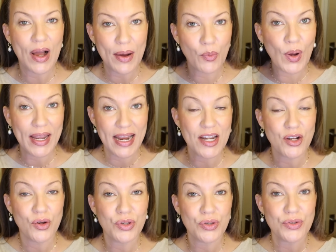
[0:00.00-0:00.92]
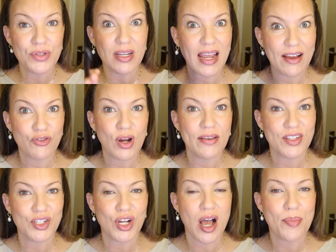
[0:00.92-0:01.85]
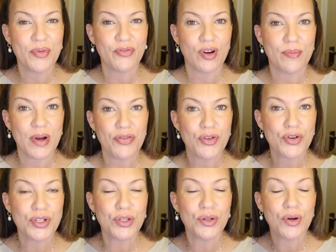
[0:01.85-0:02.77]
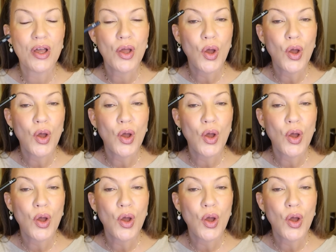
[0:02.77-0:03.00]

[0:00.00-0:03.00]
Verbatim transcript: when I don't use it after I've stopped for a month or two,